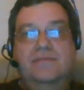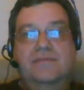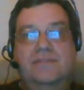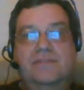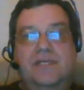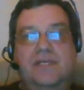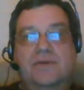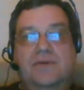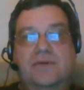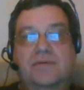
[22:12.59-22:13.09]

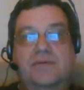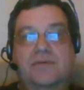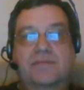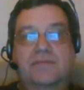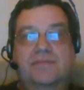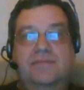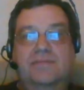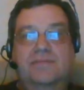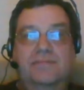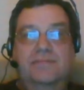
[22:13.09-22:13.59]
So
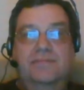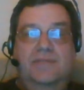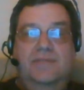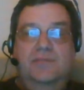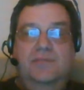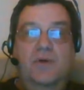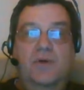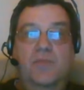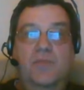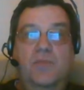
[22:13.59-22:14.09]

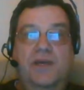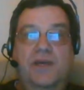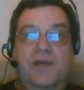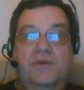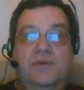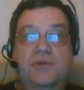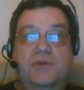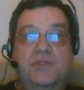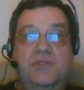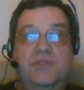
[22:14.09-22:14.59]
it's one way
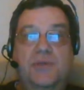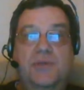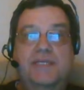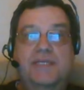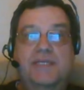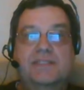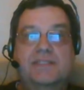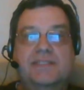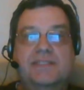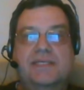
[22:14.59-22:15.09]
you could do
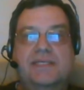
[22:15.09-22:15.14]
it.